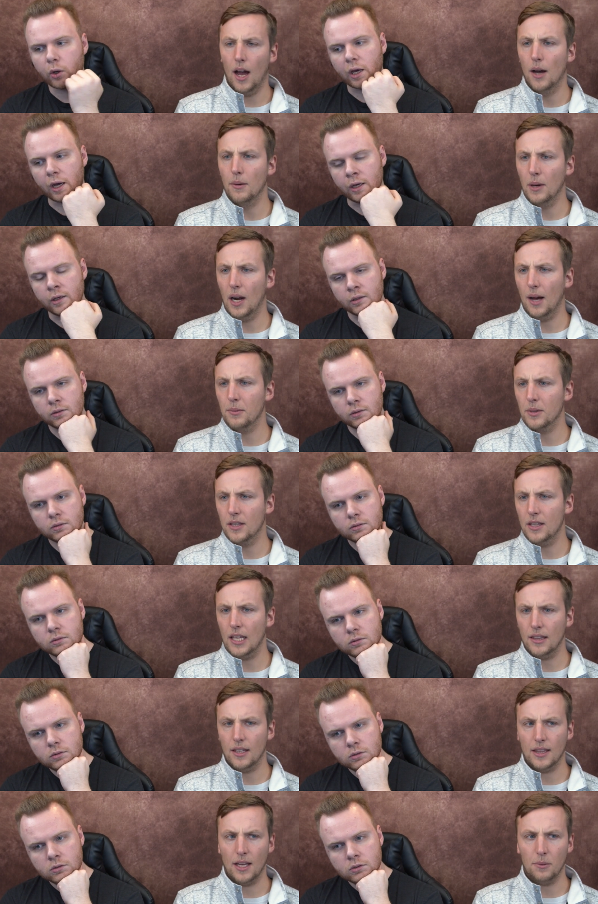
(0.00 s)
Speaker 1: okay. I, I, would think
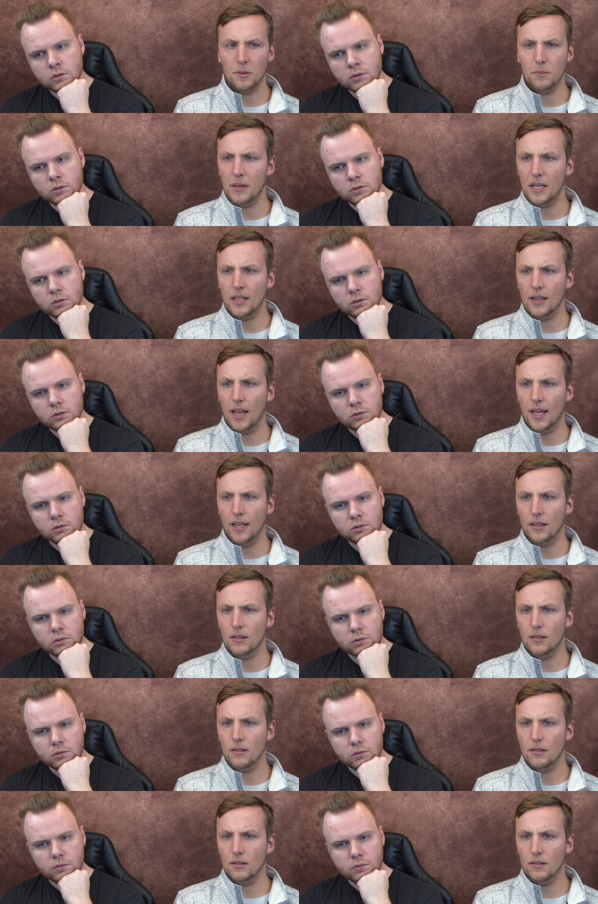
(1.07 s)
that that would be like